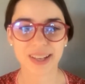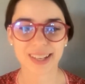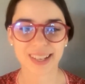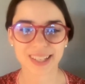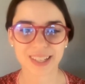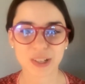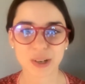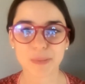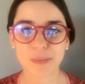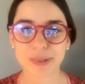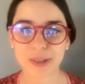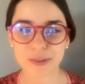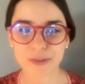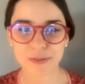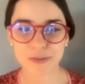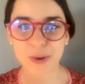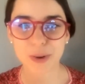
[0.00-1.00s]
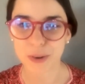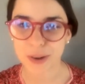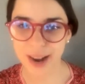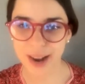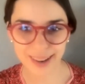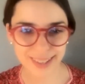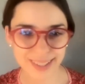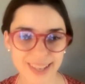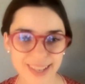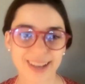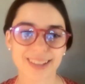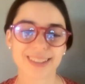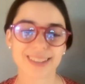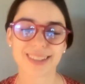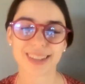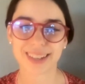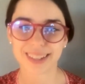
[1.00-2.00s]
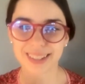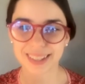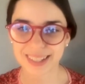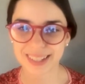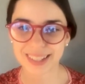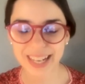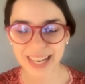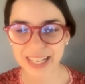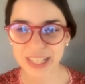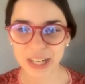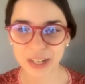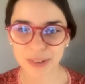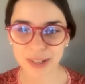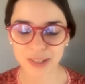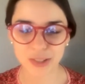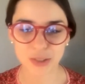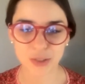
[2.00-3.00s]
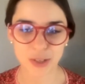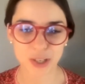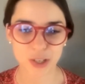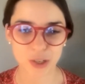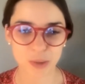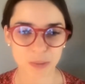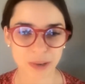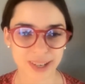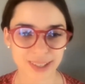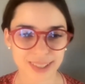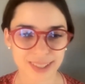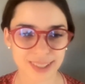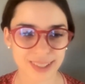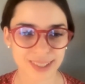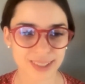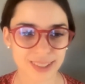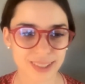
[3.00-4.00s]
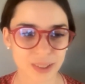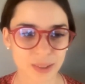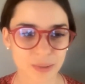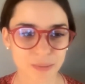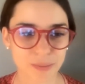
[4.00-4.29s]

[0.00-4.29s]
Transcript: in terms of voter access and changing registration practices?